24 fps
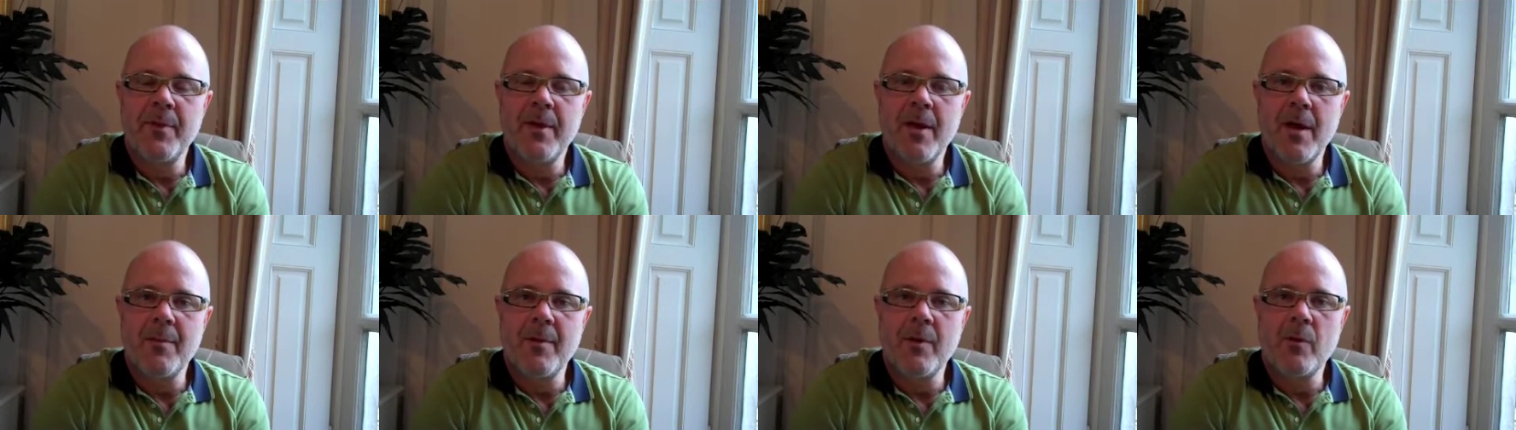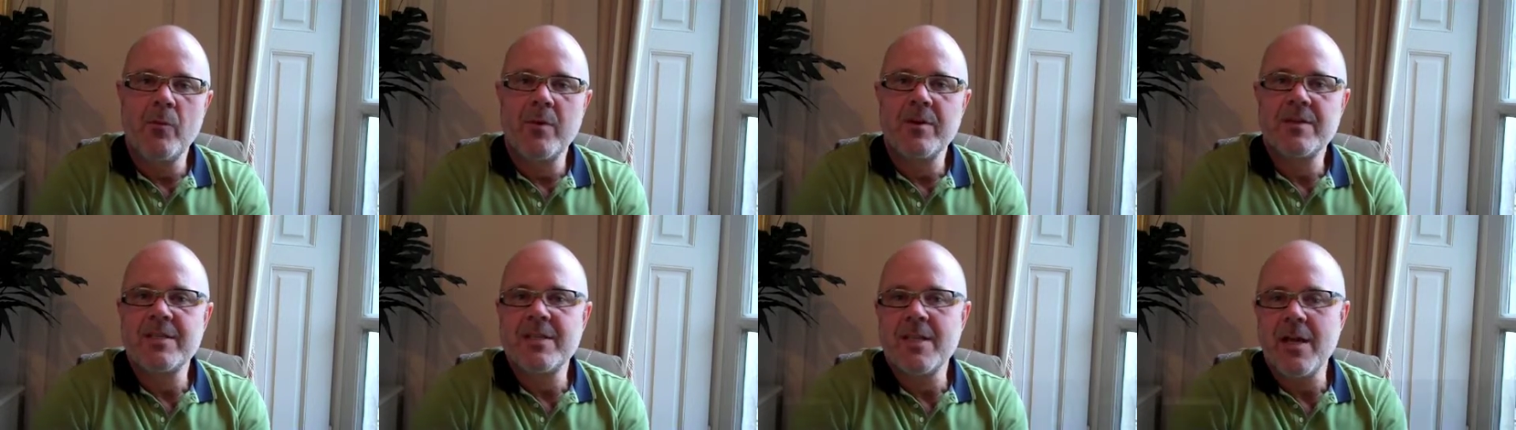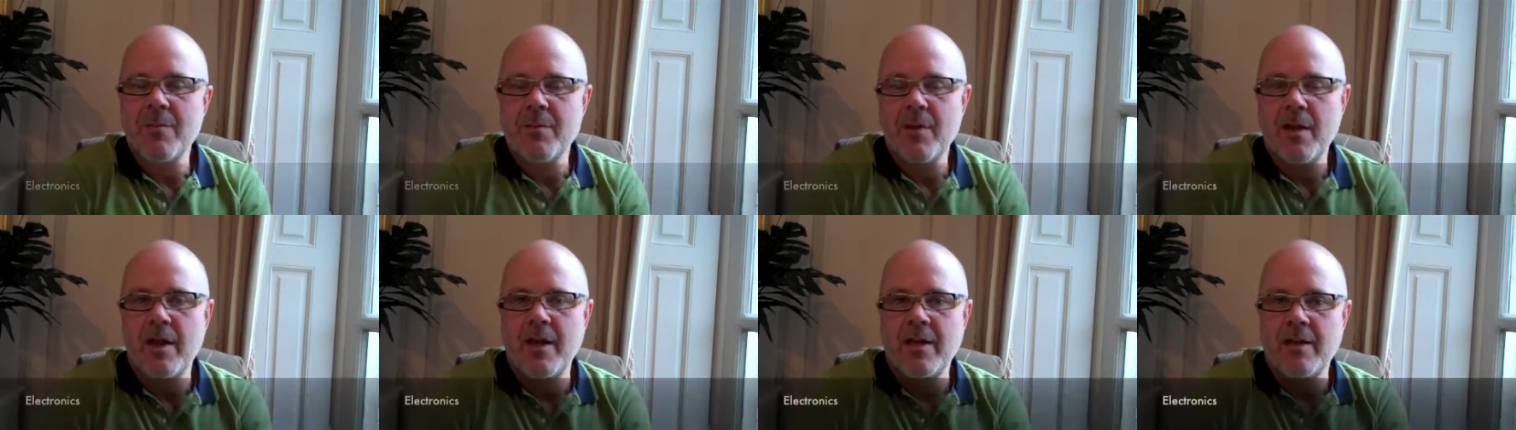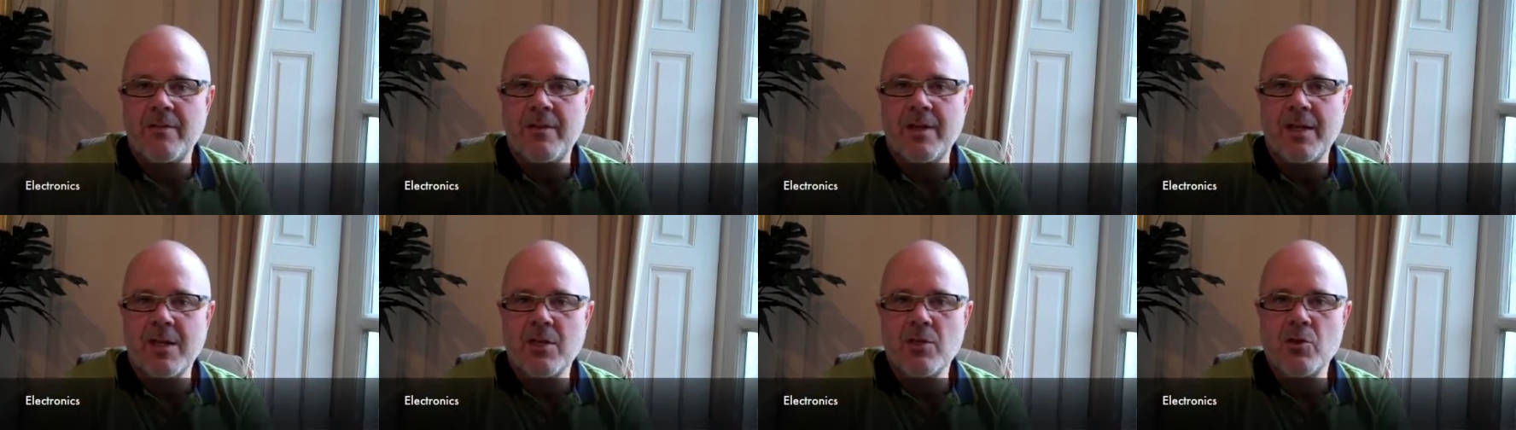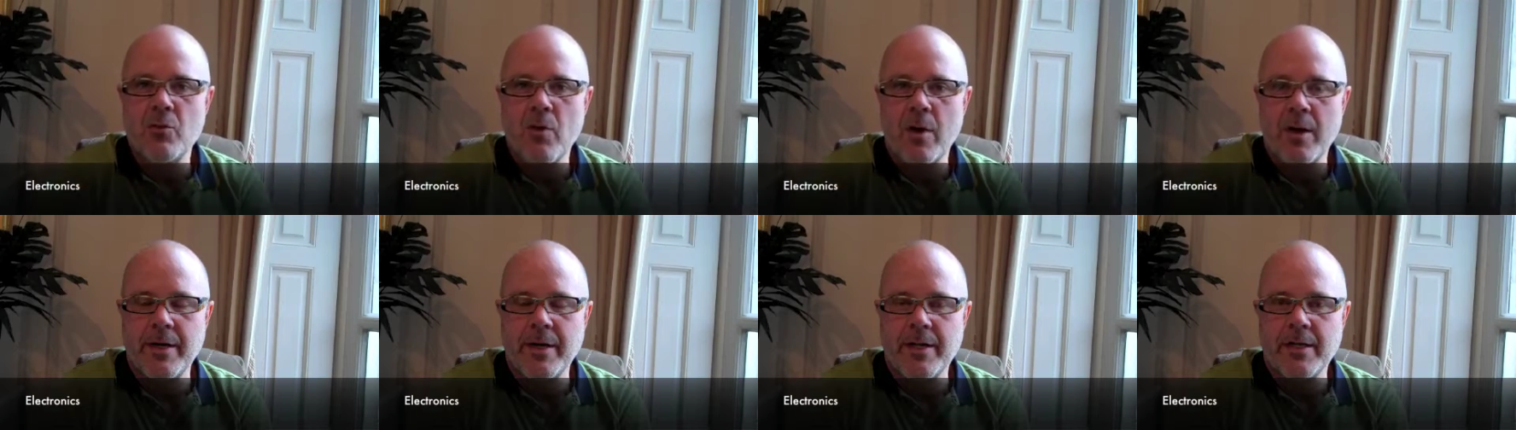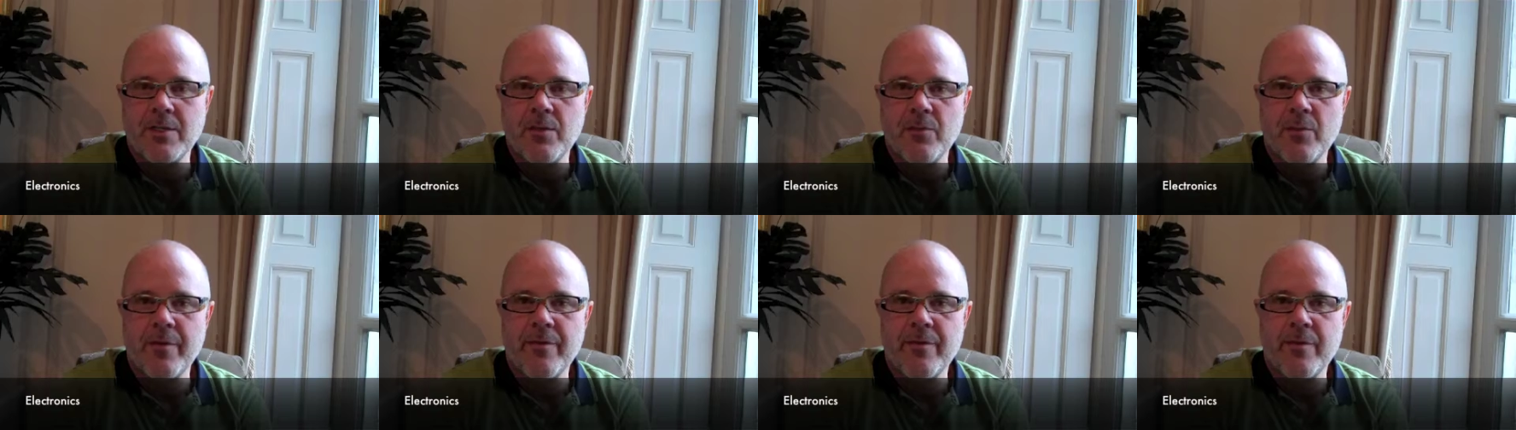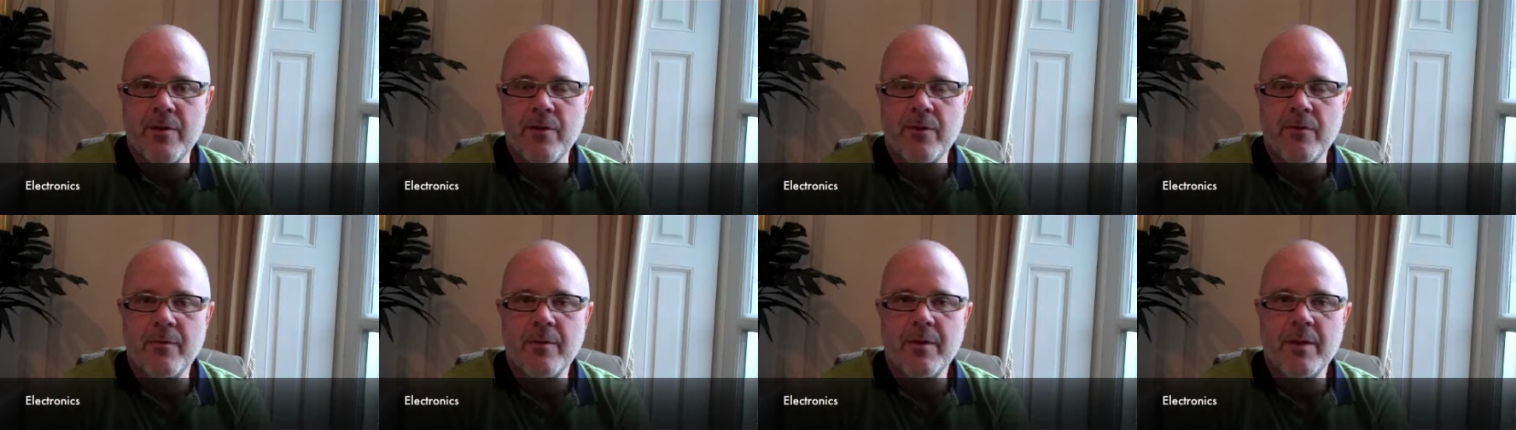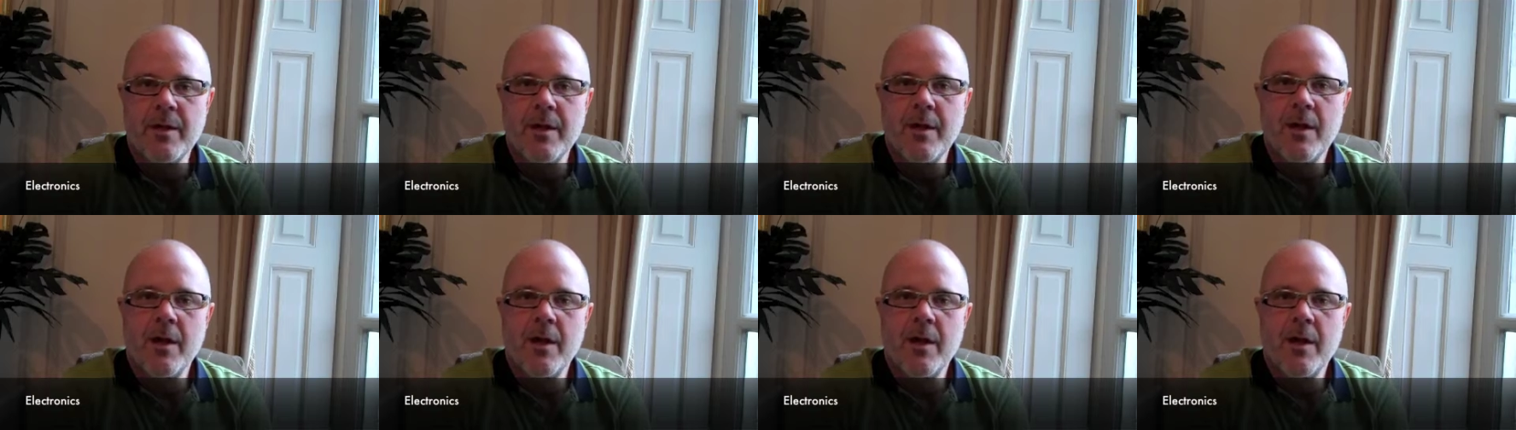coming with some kind of electronics with you,